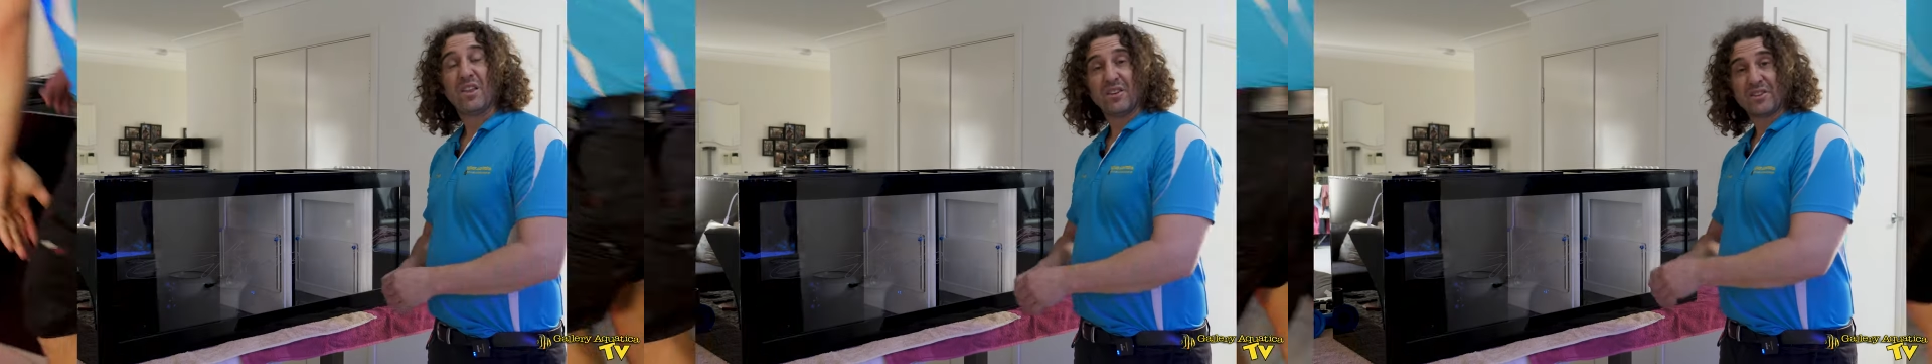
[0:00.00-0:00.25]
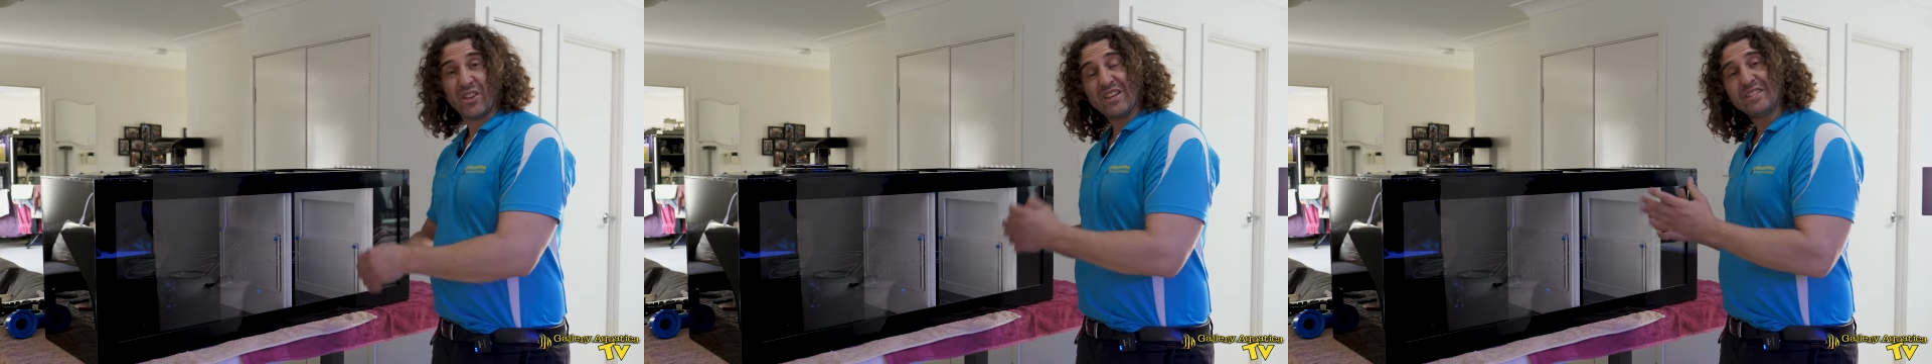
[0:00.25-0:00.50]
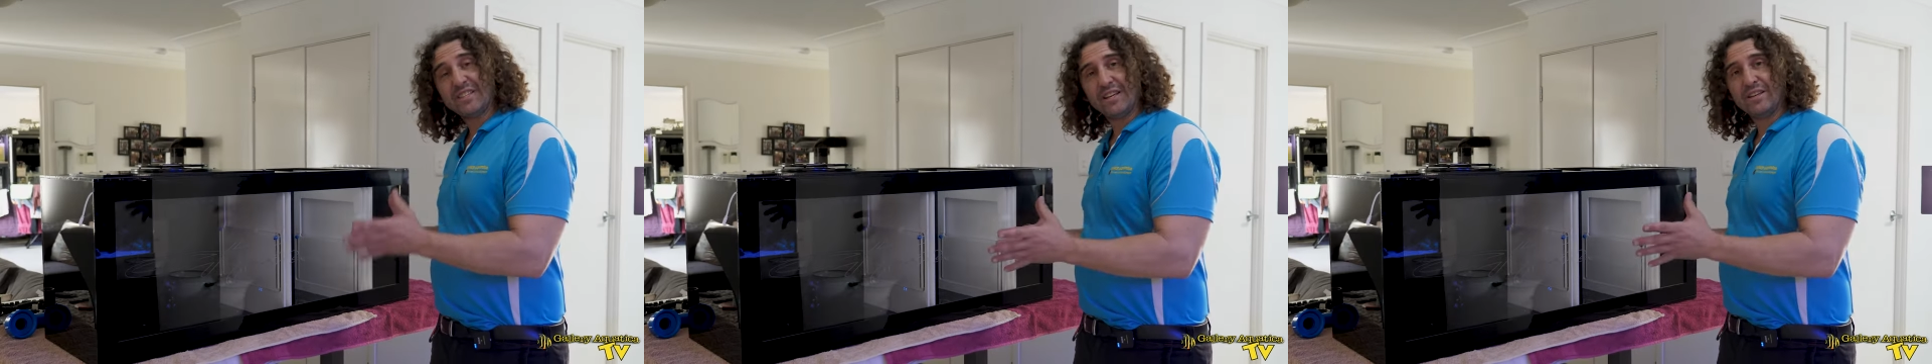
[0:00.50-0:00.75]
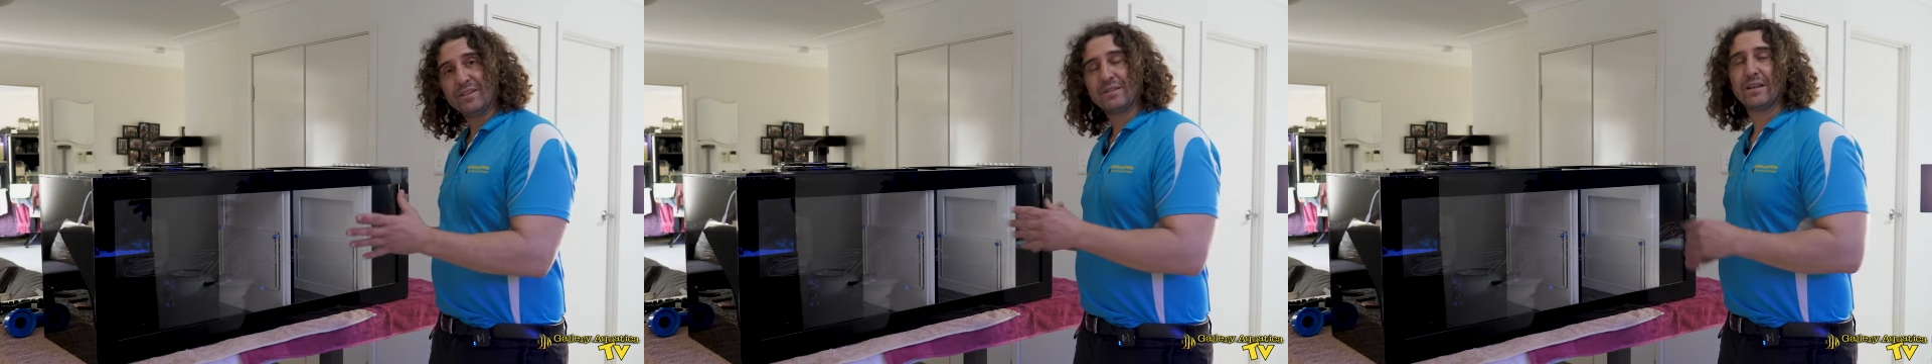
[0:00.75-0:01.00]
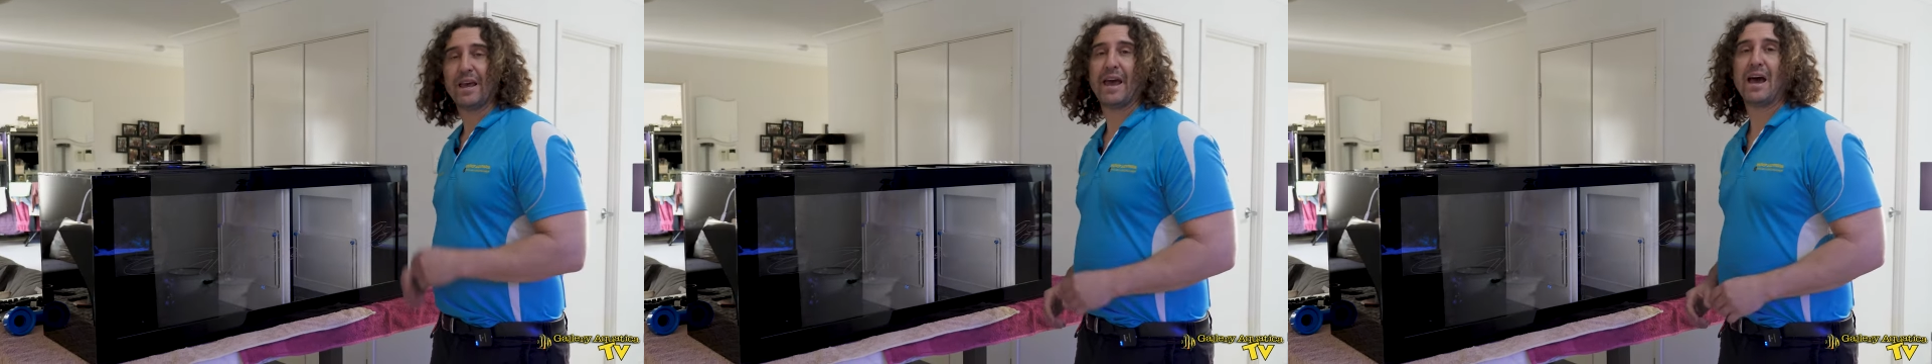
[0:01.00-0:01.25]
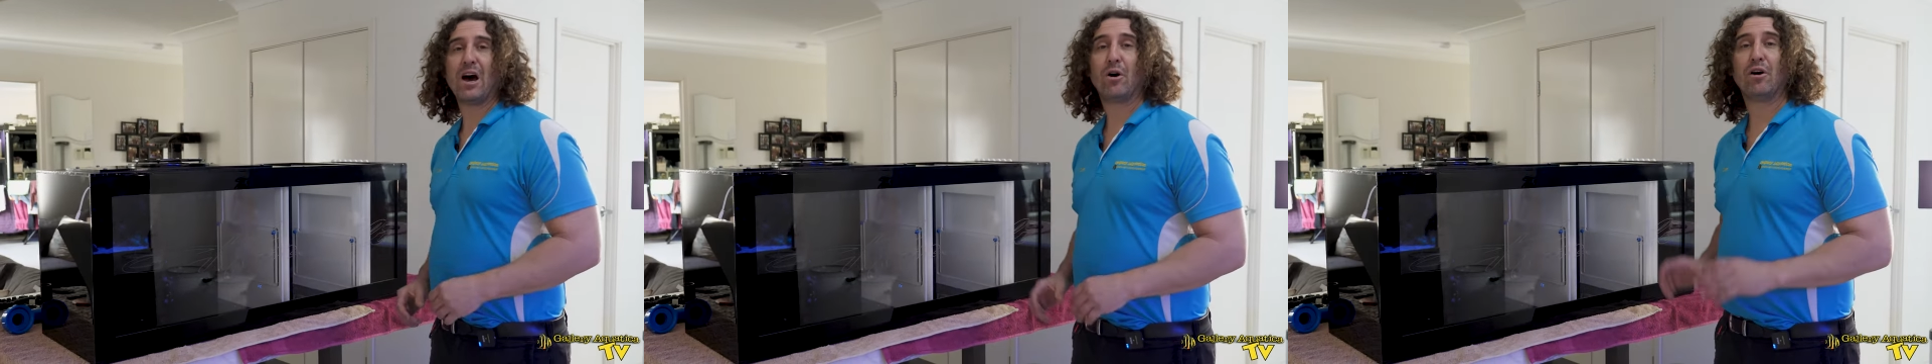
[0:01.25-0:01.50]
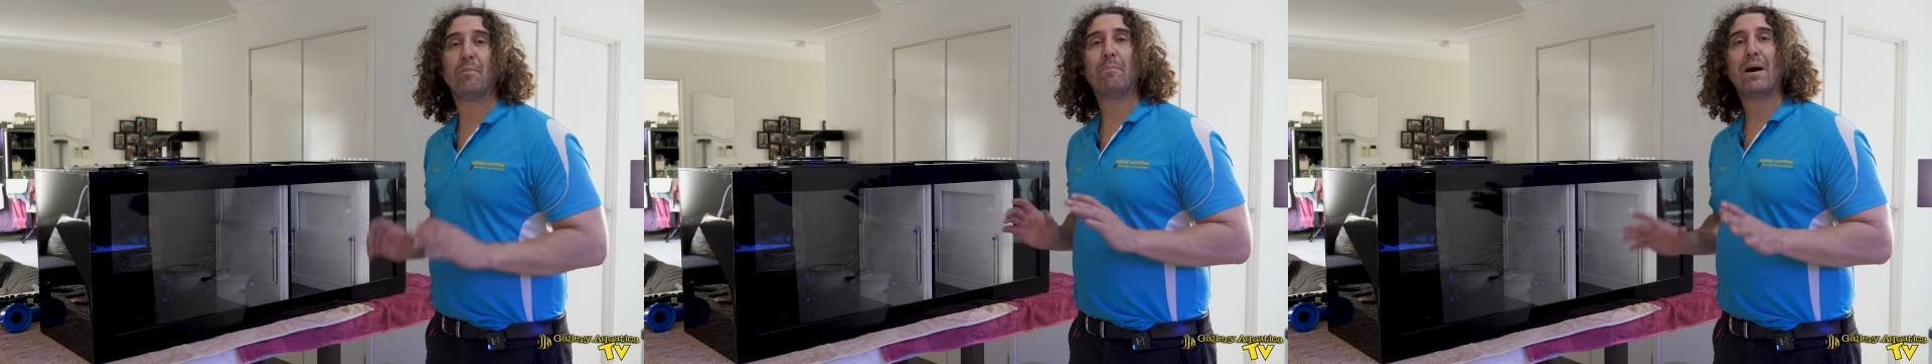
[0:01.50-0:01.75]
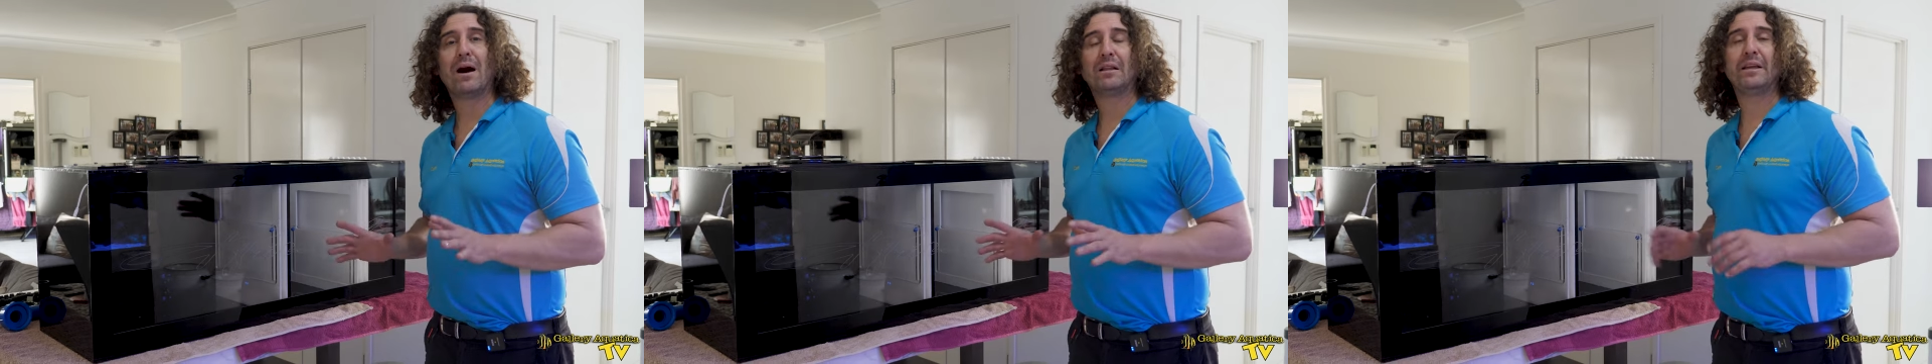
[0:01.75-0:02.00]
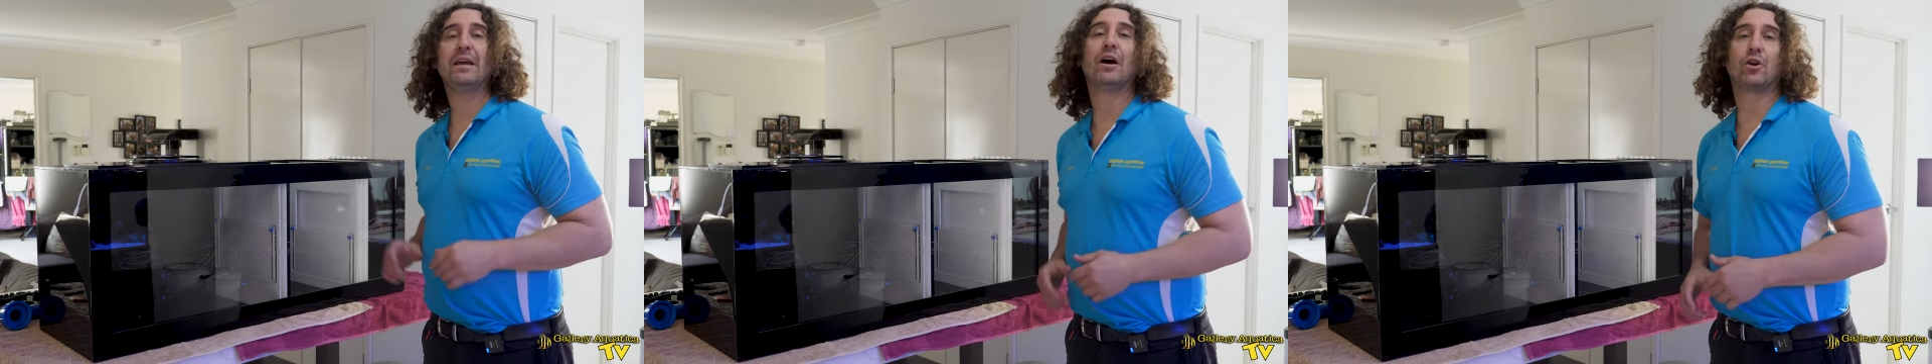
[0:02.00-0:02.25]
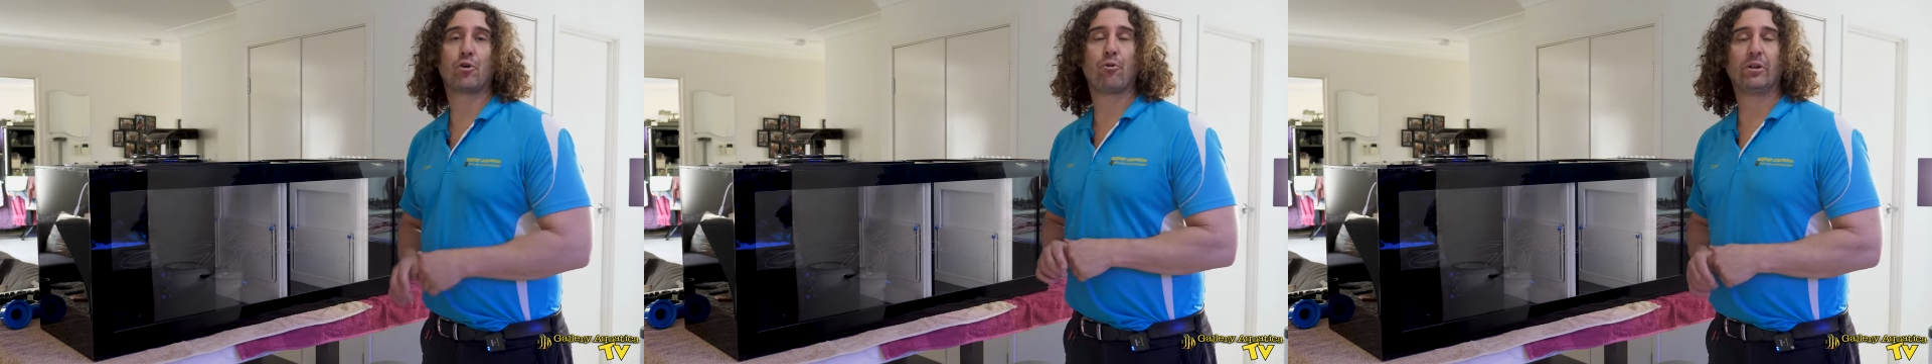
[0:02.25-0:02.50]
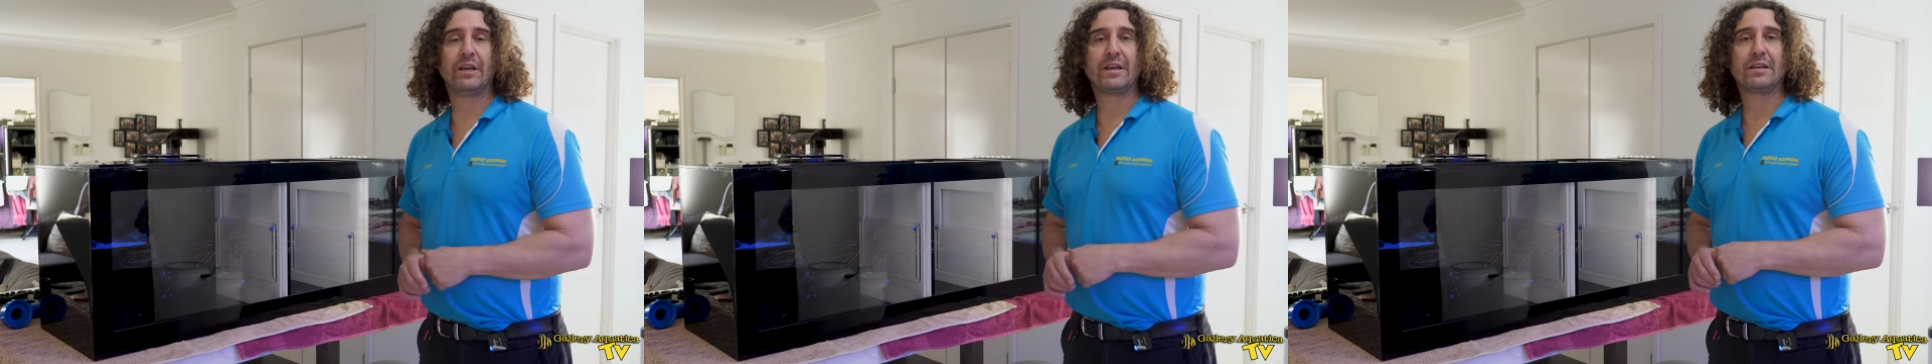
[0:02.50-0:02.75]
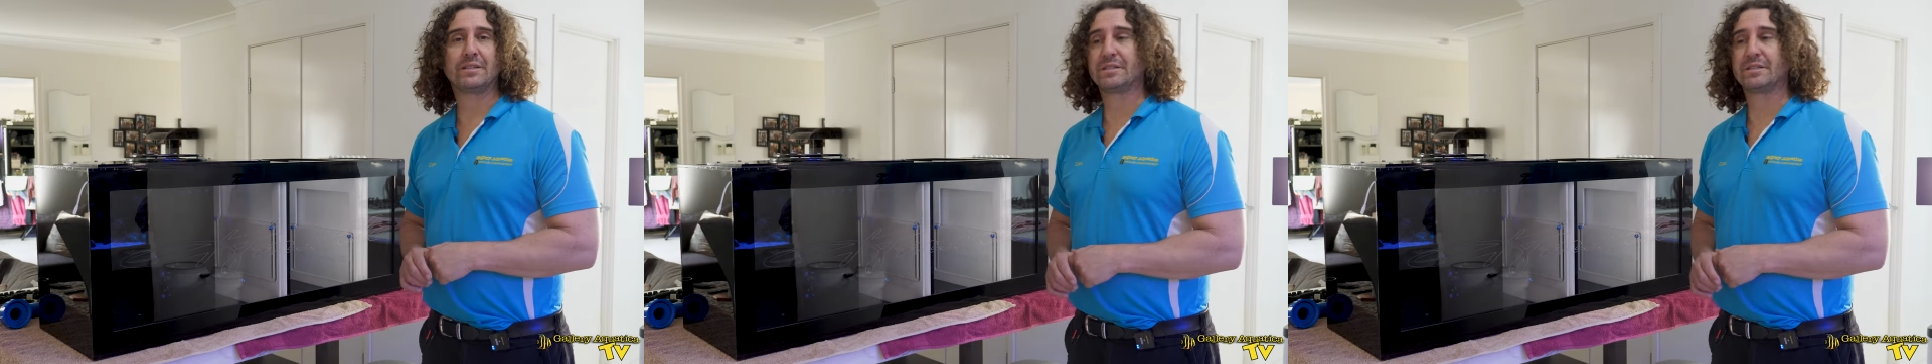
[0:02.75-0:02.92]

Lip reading: So this is our Hmahli acrylic